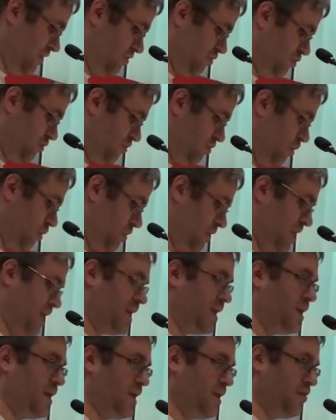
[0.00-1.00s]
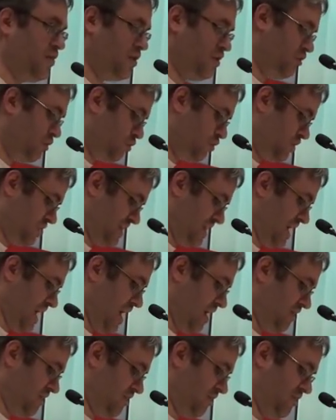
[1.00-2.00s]
that this was located in the new
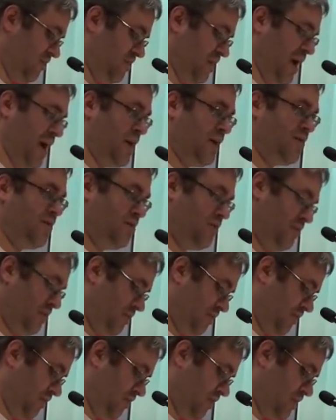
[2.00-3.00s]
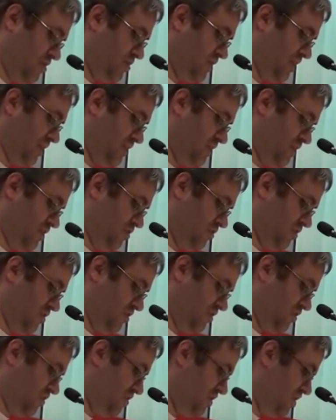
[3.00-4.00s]
class of scientists,
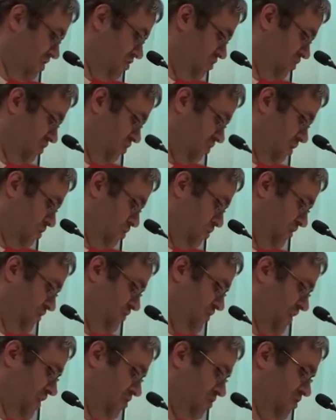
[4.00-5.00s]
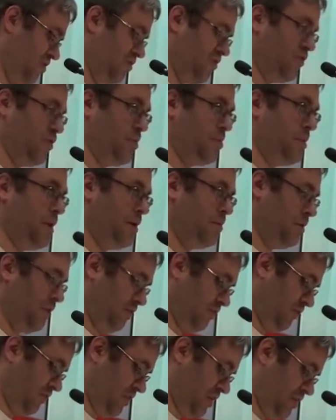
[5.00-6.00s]
technicians, teachers, and professionals in the
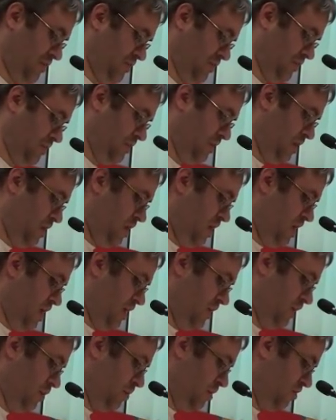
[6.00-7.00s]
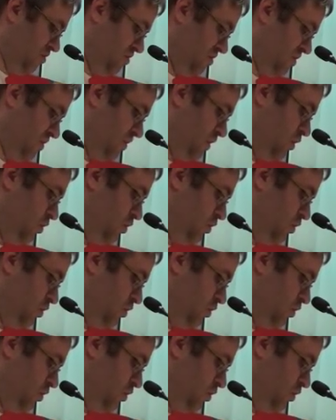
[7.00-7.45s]
public sector. And the emergence